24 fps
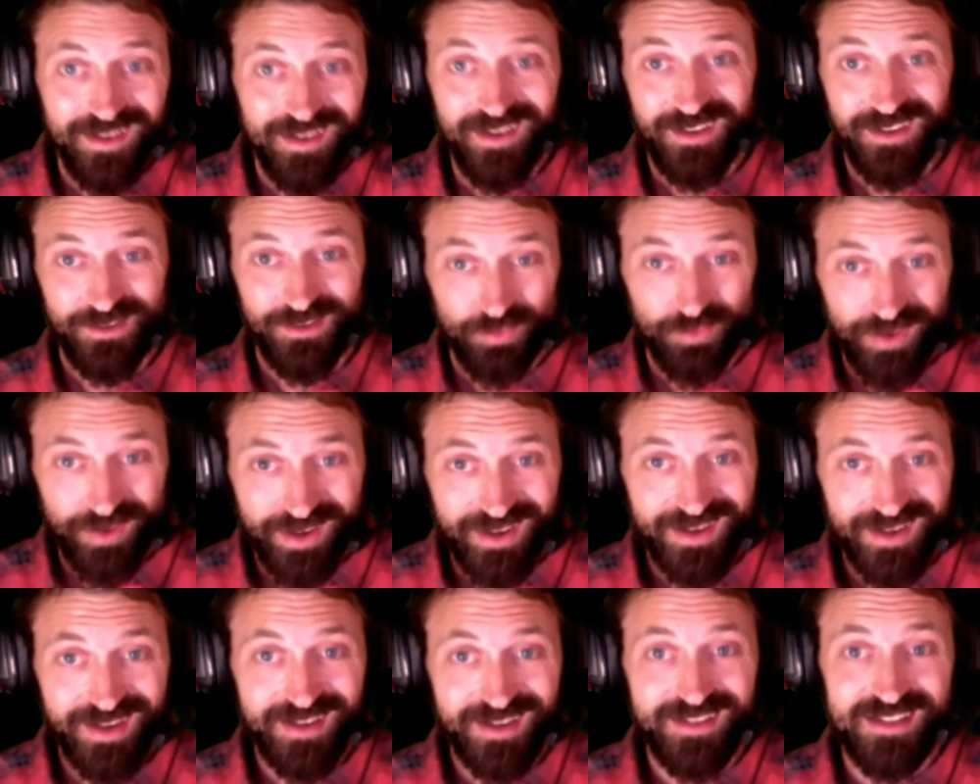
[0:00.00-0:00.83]
is
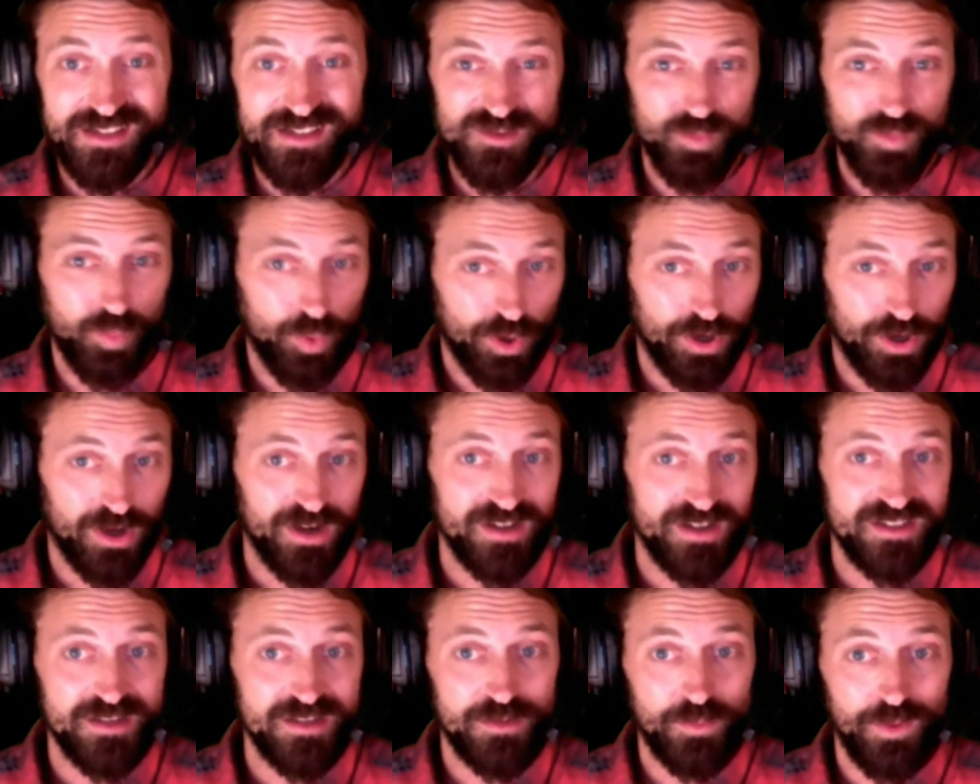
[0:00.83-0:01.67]
written in these
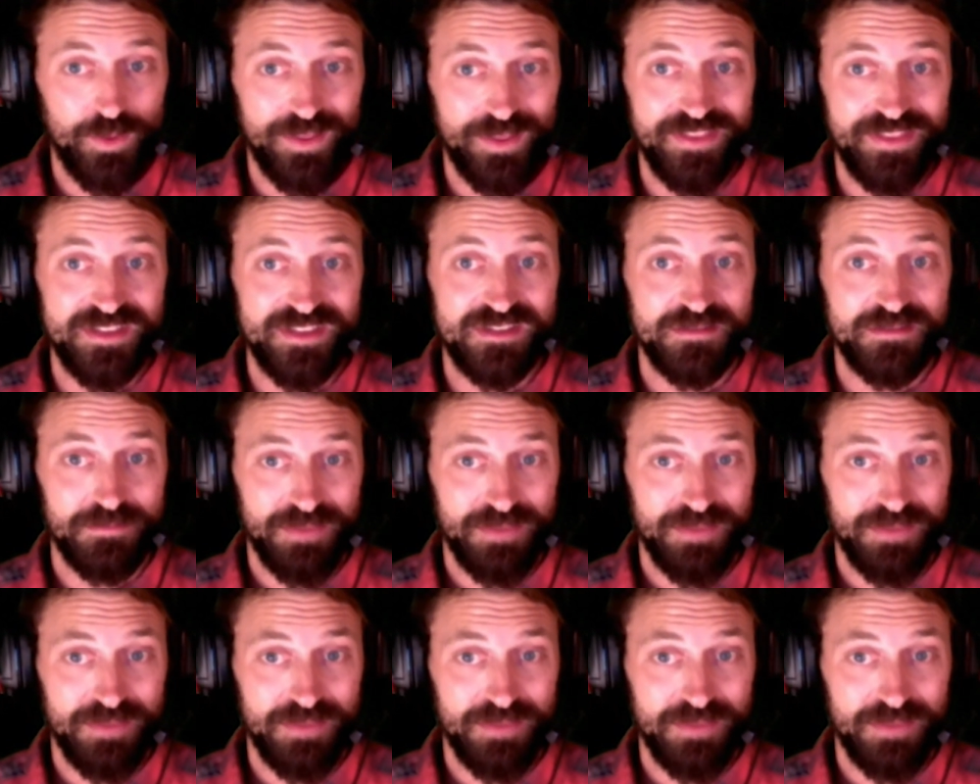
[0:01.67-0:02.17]
words and what this